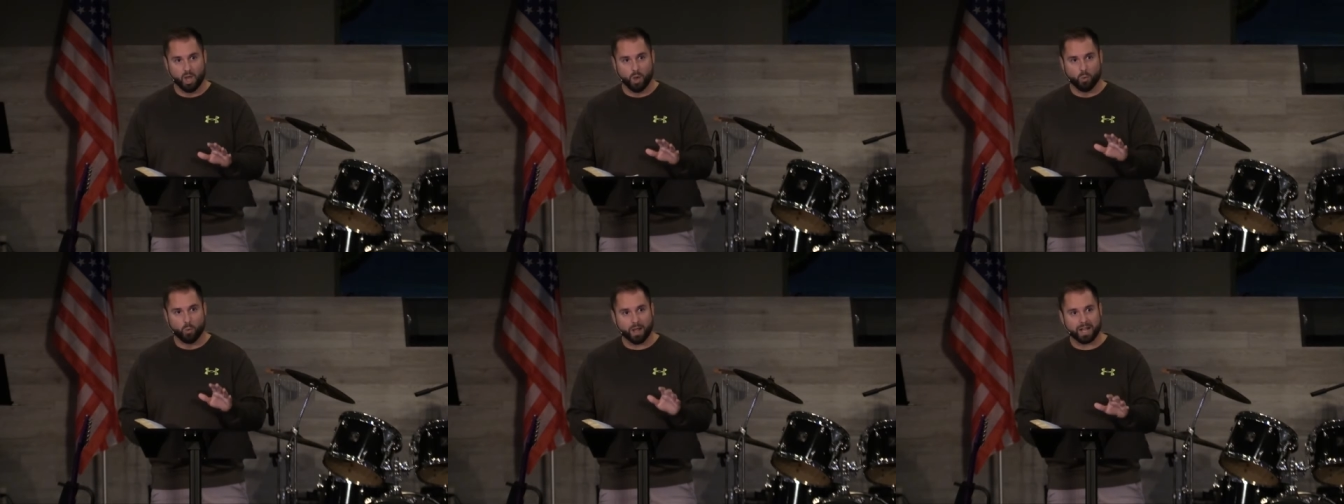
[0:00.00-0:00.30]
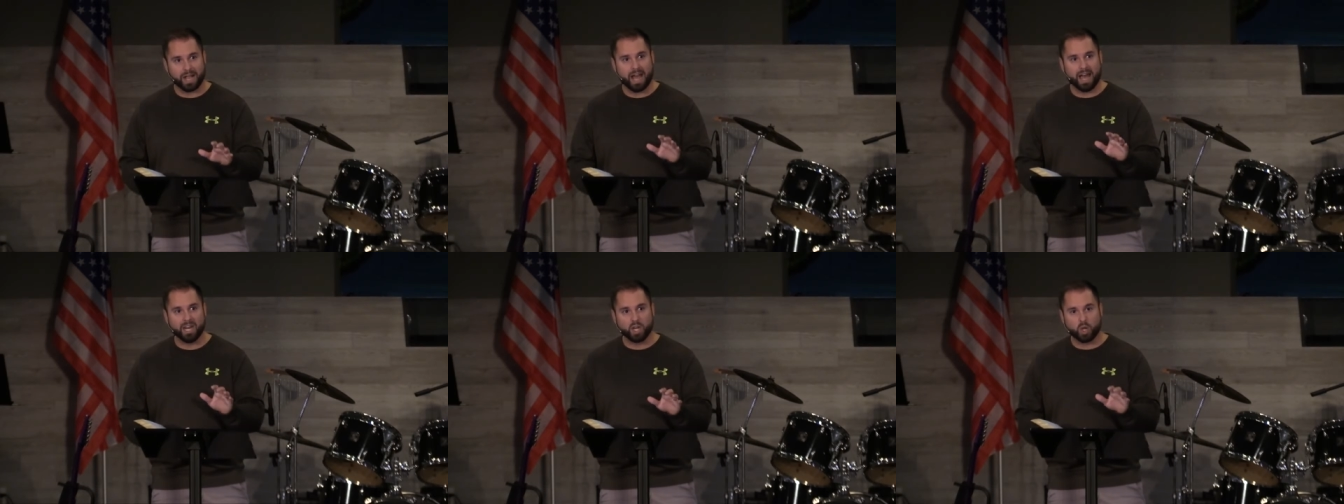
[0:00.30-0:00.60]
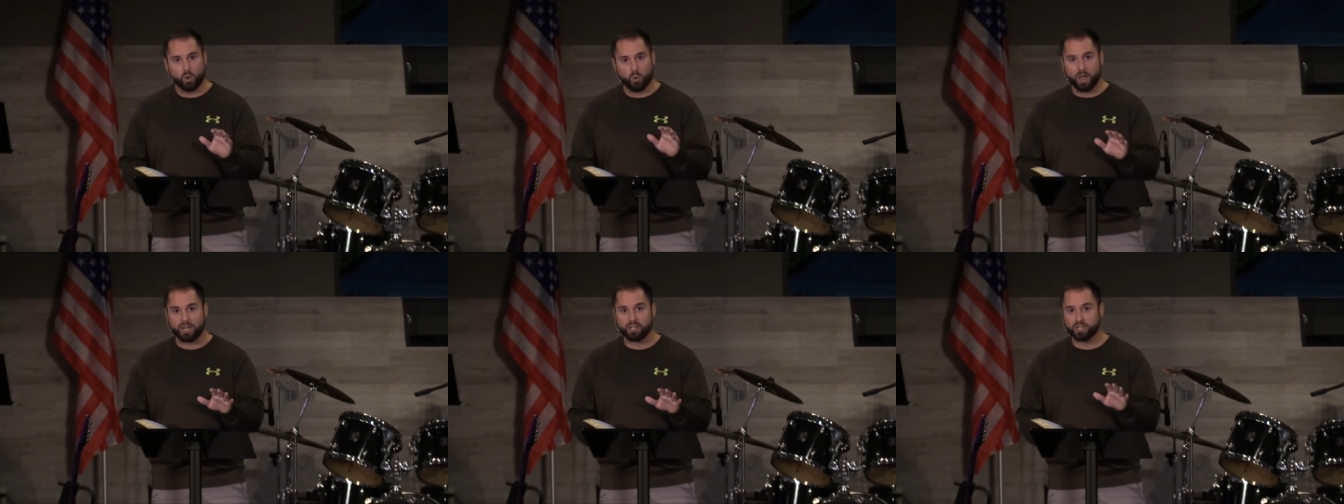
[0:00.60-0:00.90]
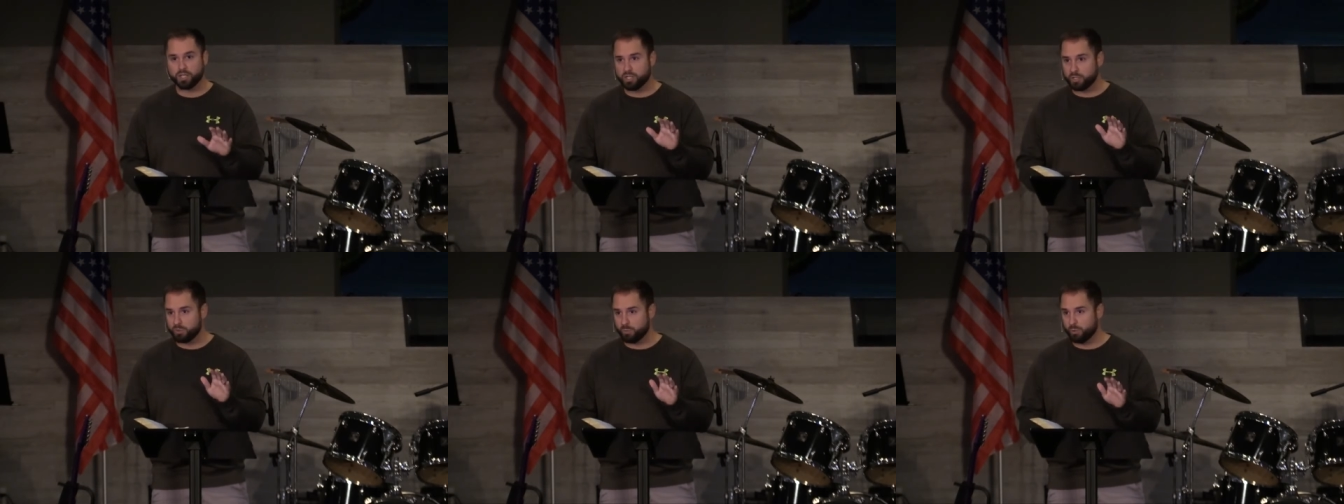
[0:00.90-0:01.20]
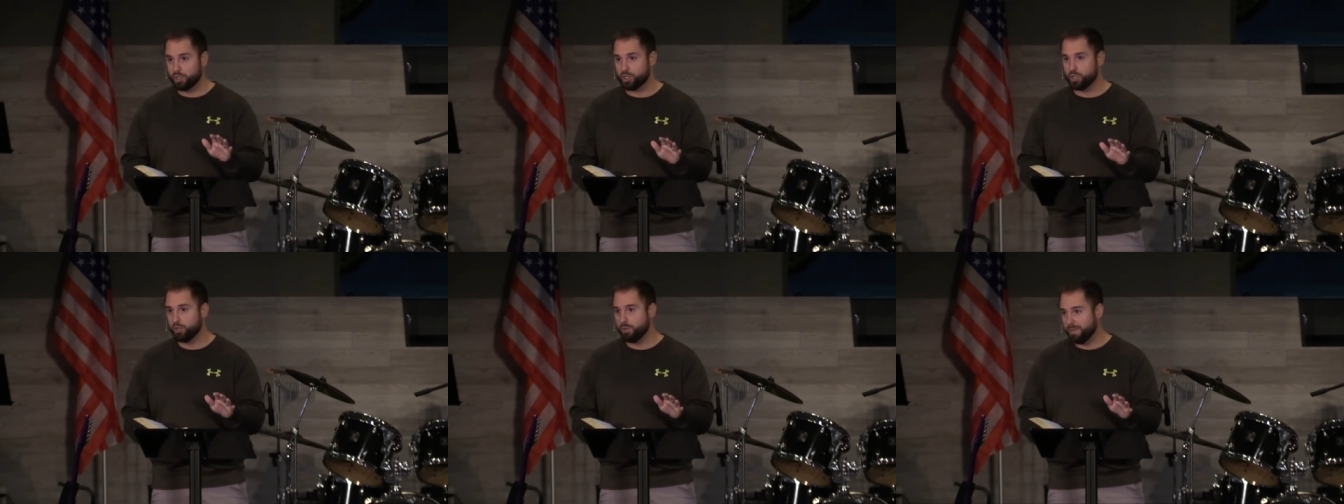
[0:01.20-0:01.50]
What kind of questions
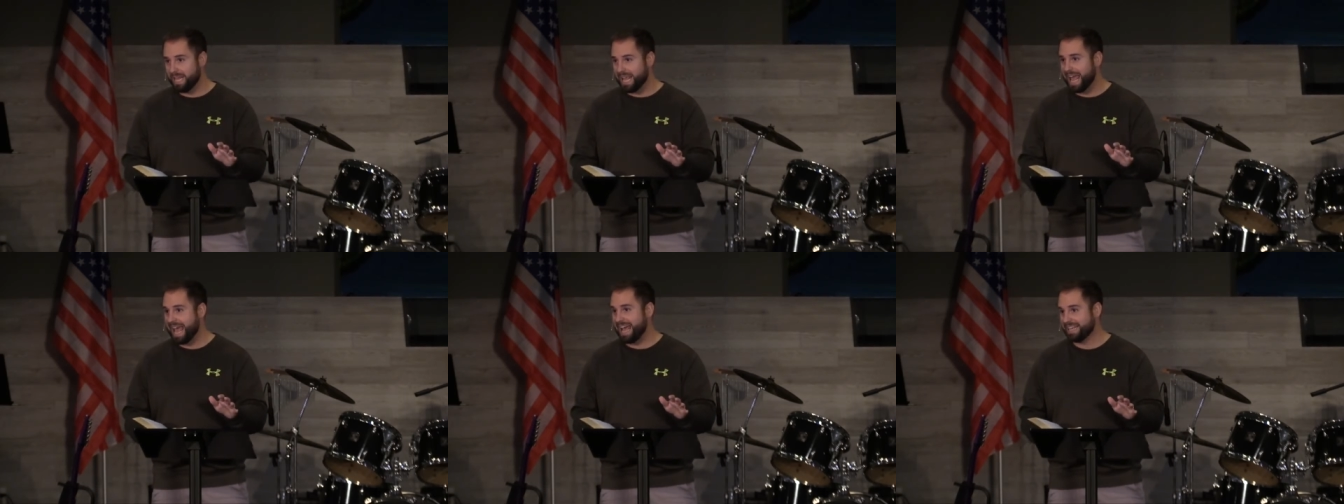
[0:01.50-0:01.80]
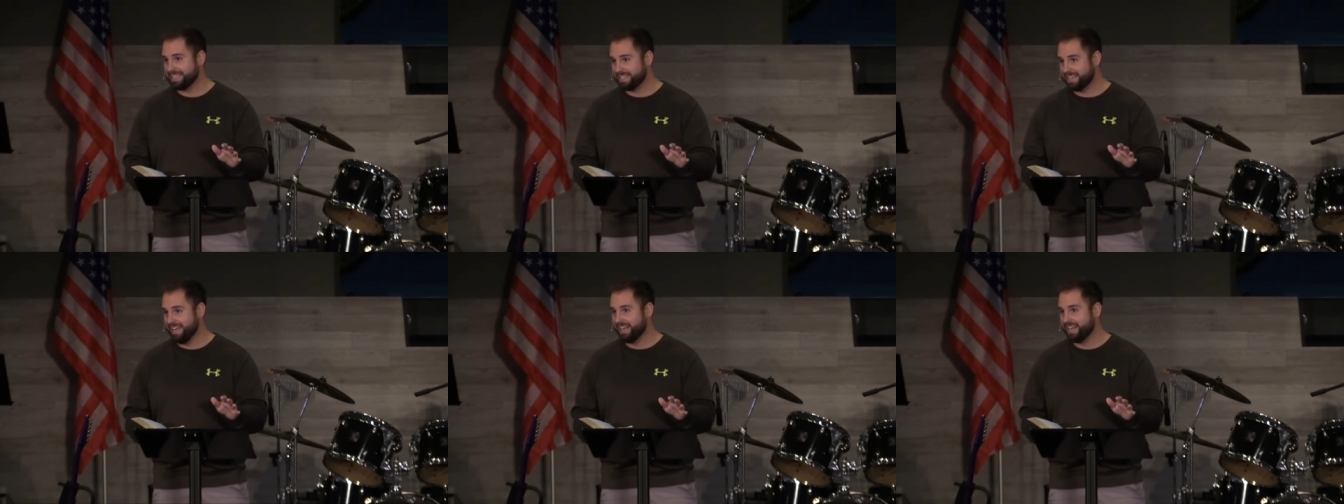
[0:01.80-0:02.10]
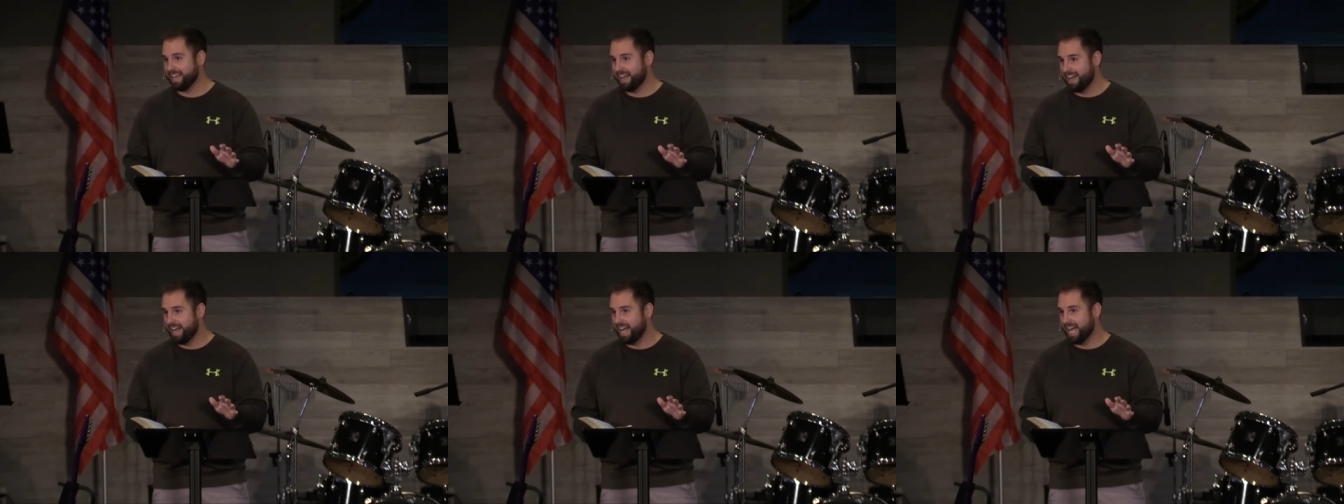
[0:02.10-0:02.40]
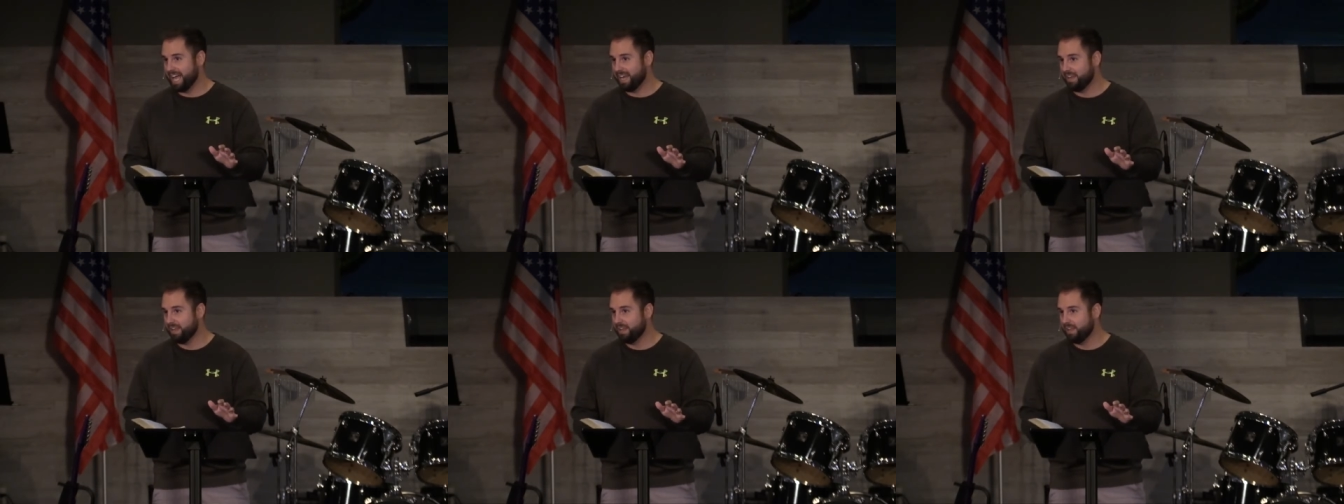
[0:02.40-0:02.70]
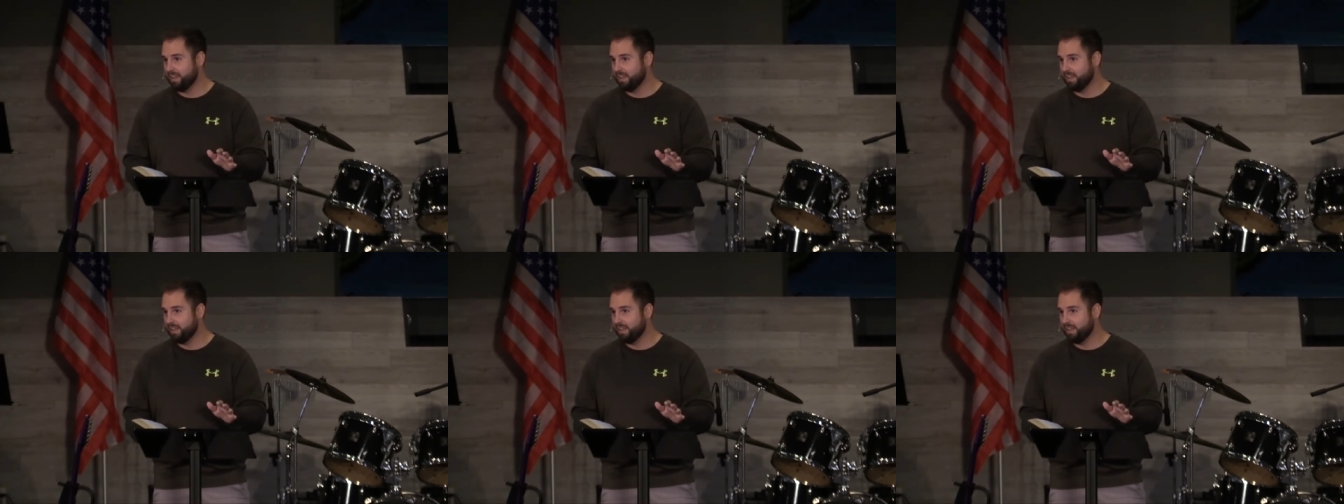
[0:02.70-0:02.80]
would you be asking God?